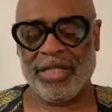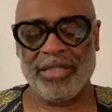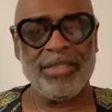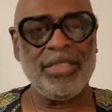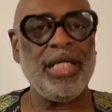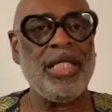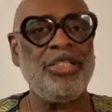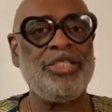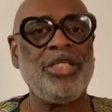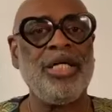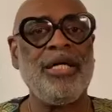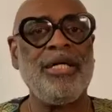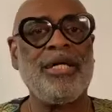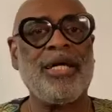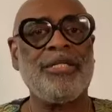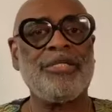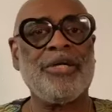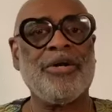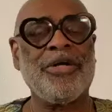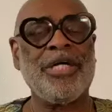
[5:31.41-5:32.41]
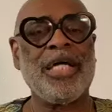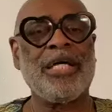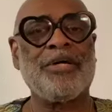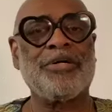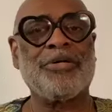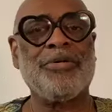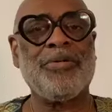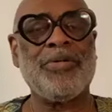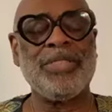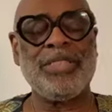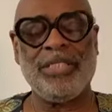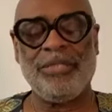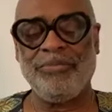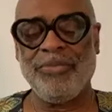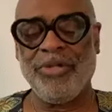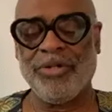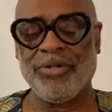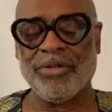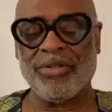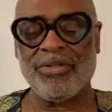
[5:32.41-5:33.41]
teaching and learning A Course in
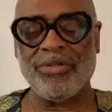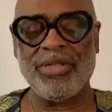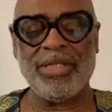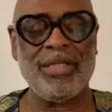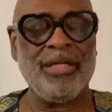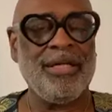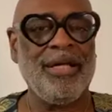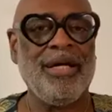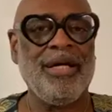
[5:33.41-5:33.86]
Miracles.